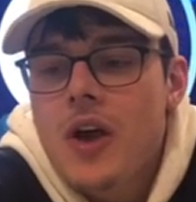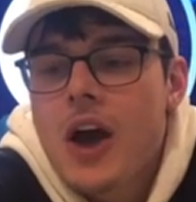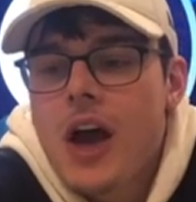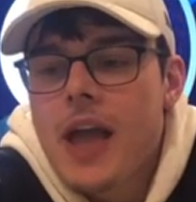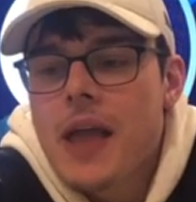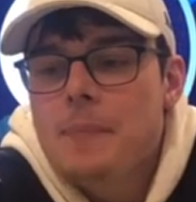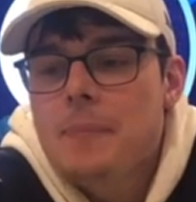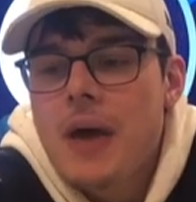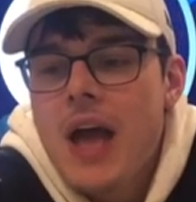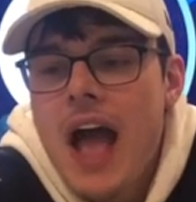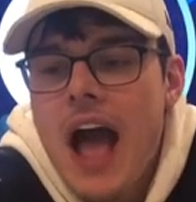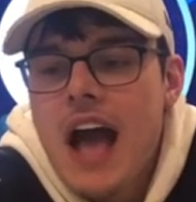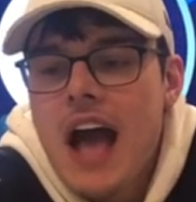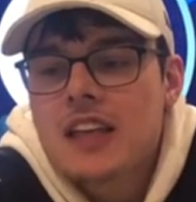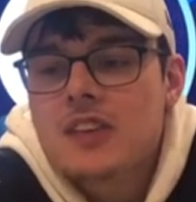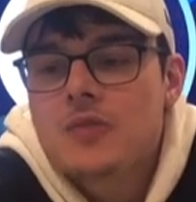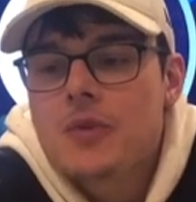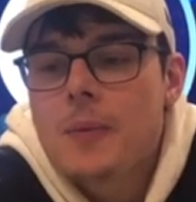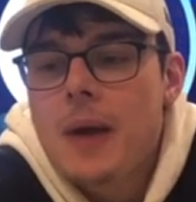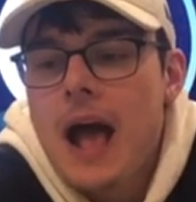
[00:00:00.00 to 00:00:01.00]
a
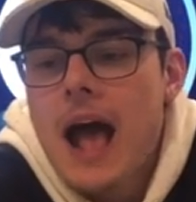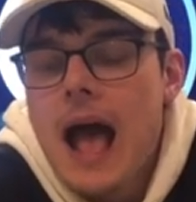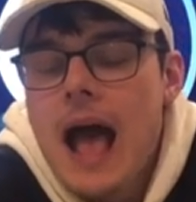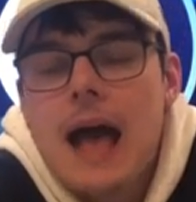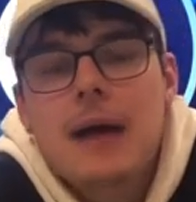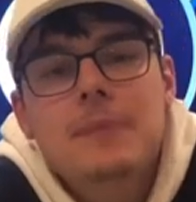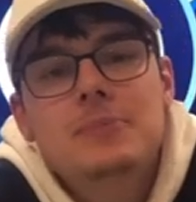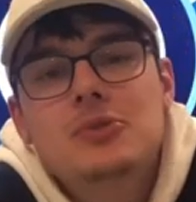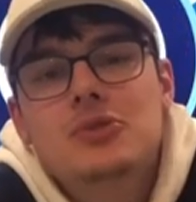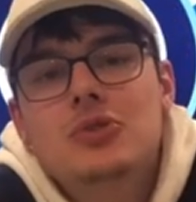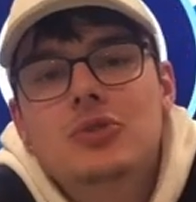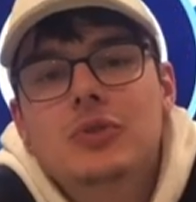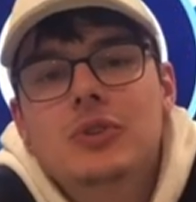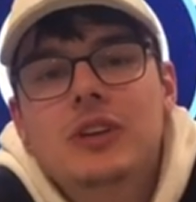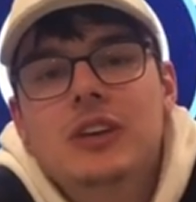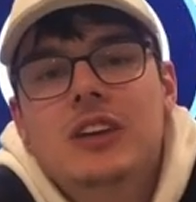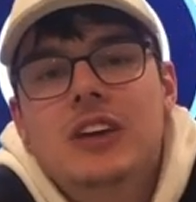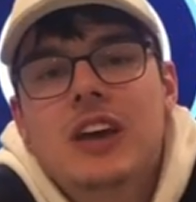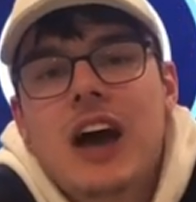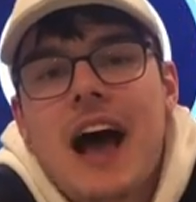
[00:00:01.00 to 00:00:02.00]
pass from
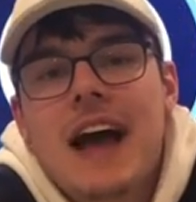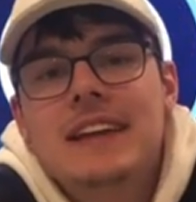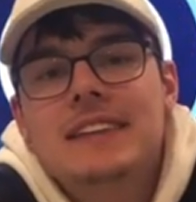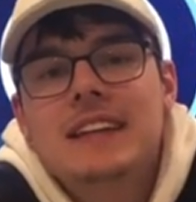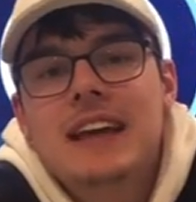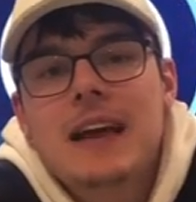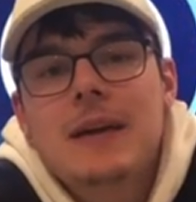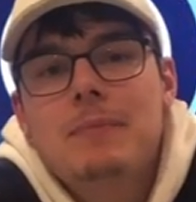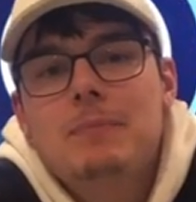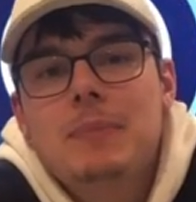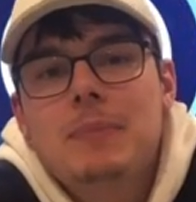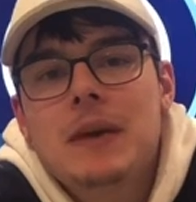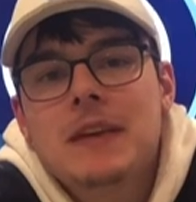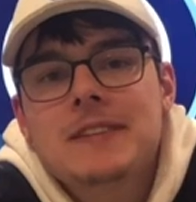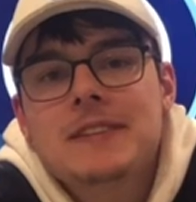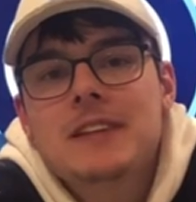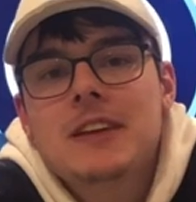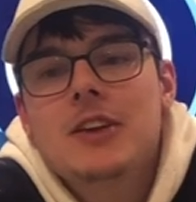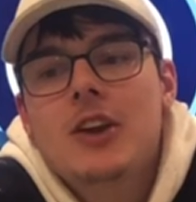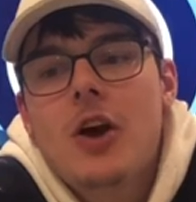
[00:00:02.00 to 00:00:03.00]
absolutely goddamn
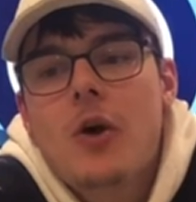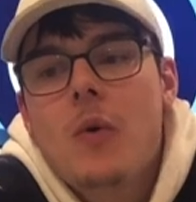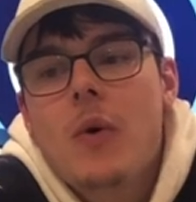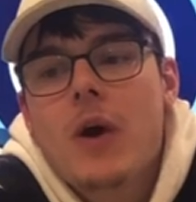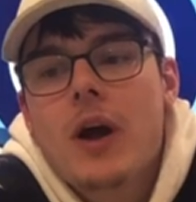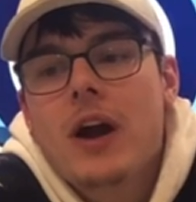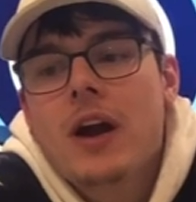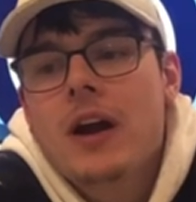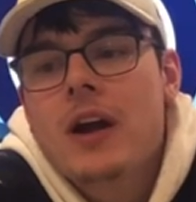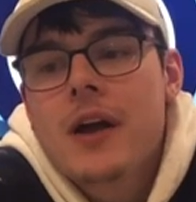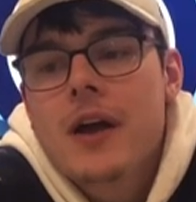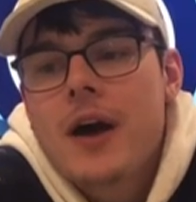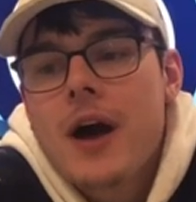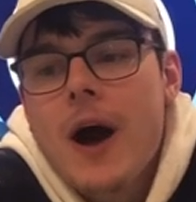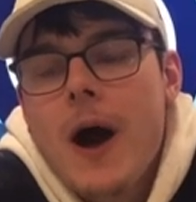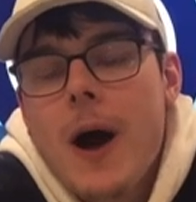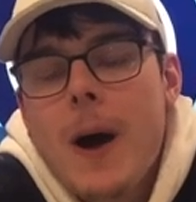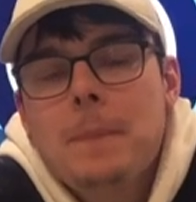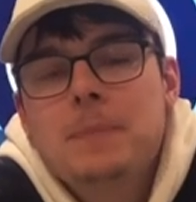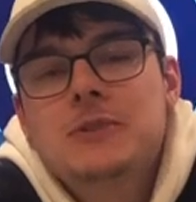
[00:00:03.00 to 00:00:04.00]
pissing nowhere
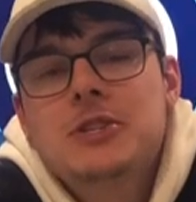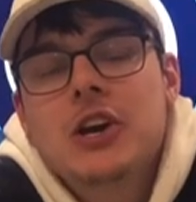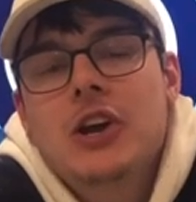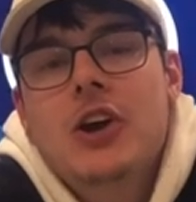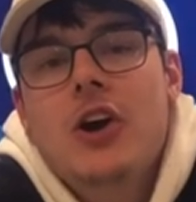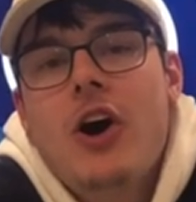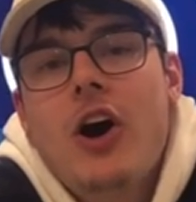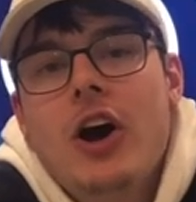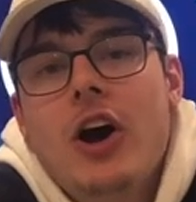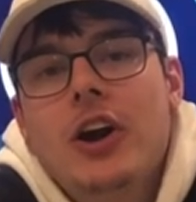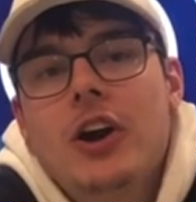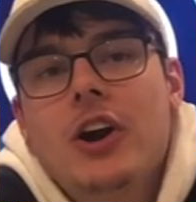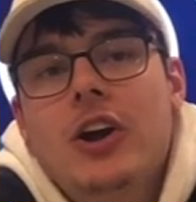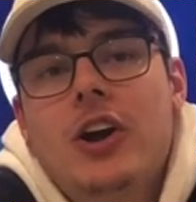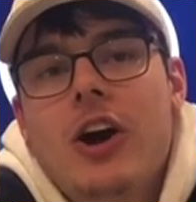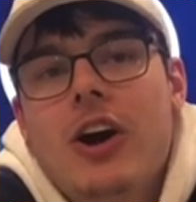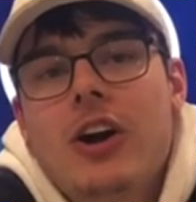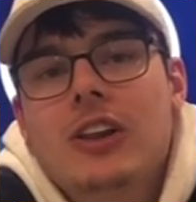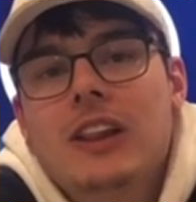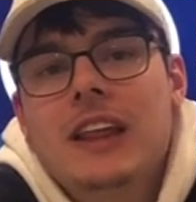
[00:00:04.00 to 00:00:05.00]
up to Connor
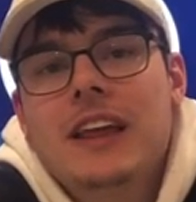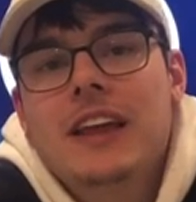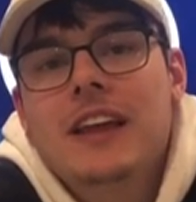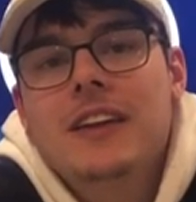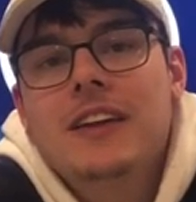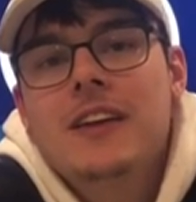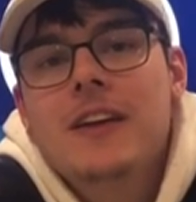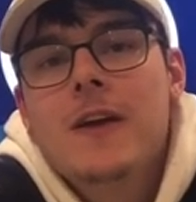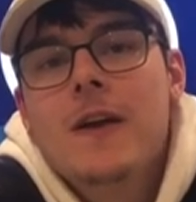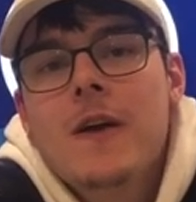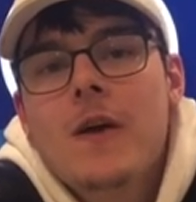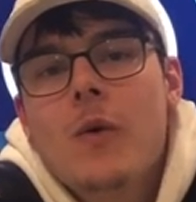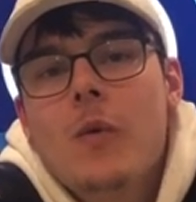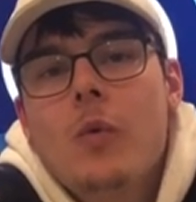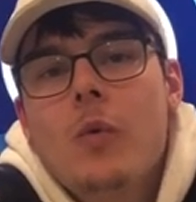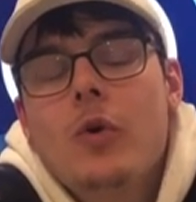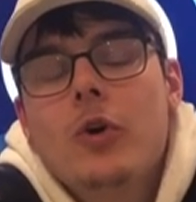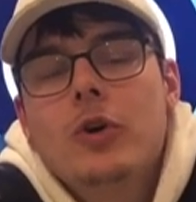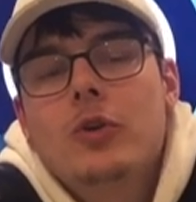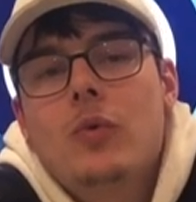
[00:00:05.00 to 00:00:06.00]
Garland
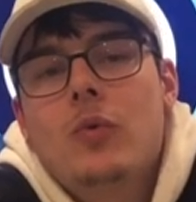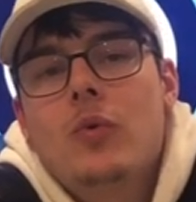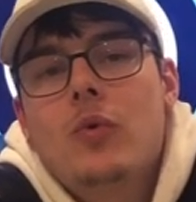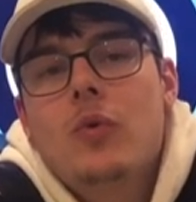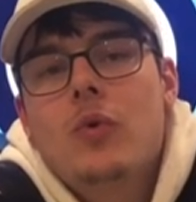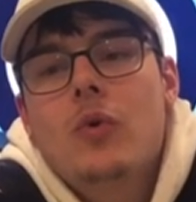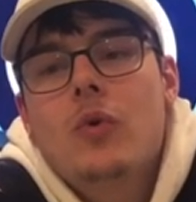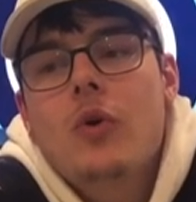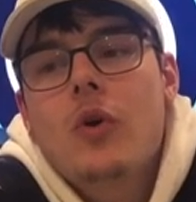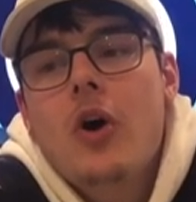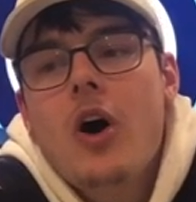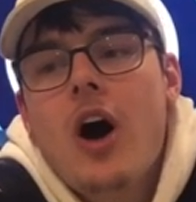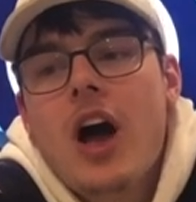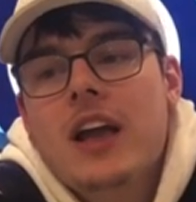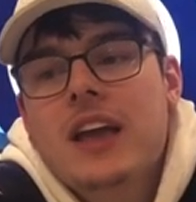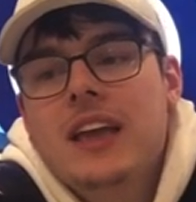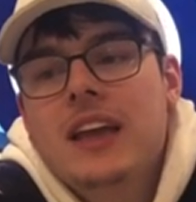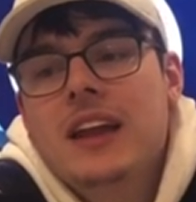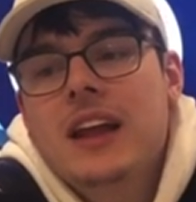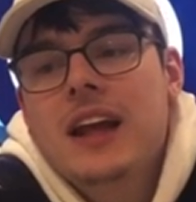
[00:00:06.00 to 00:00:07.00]
would
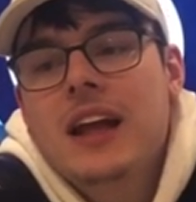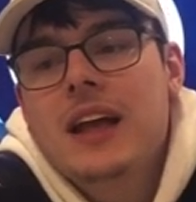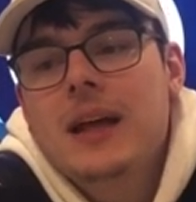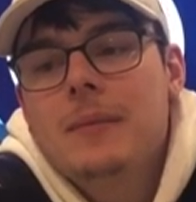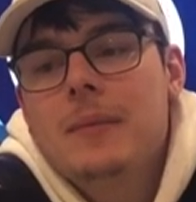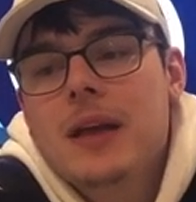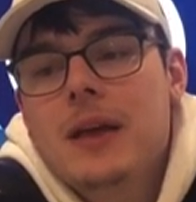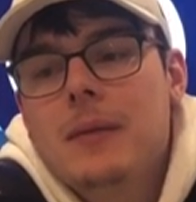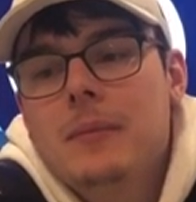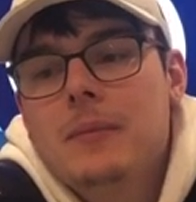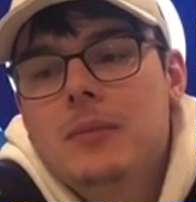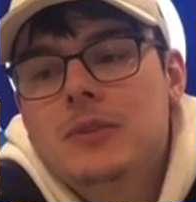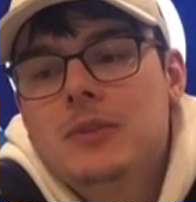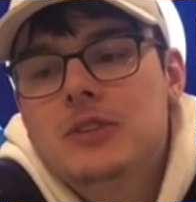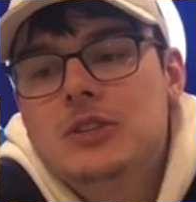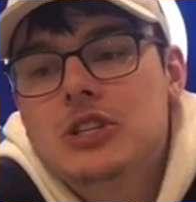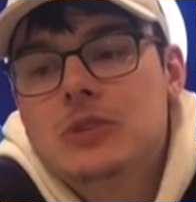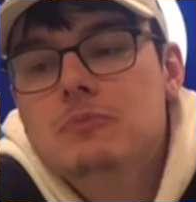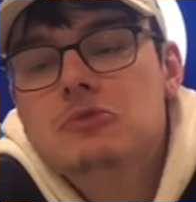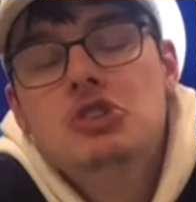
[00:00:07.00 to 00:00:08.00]
rocket it and make a
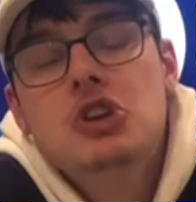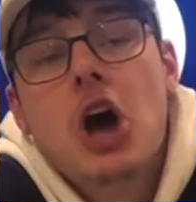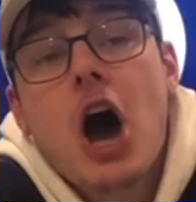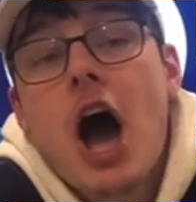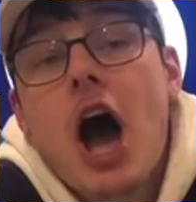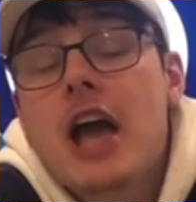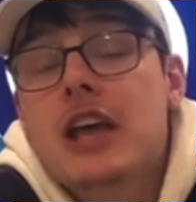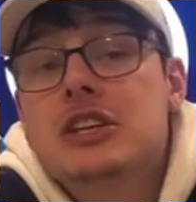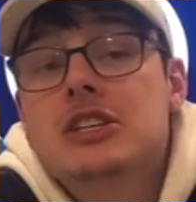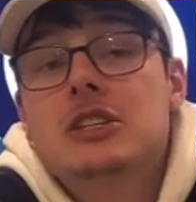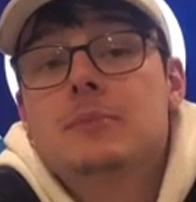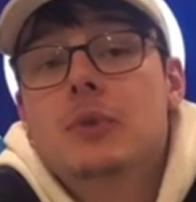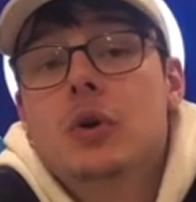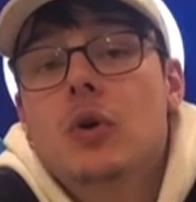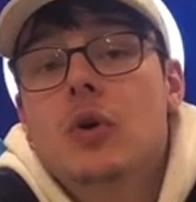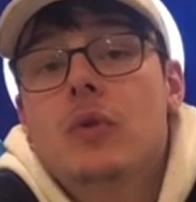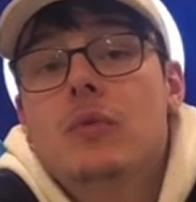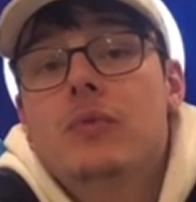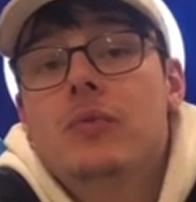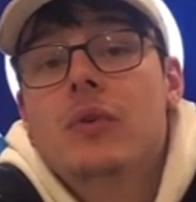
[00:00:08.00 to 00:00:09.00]
nice
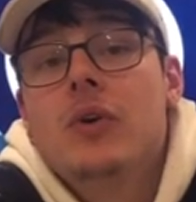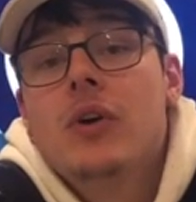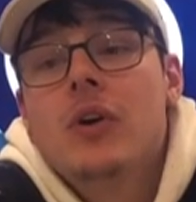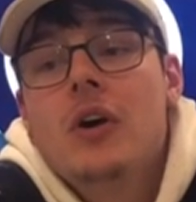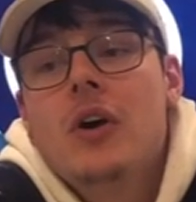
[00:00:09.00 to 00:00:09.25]
move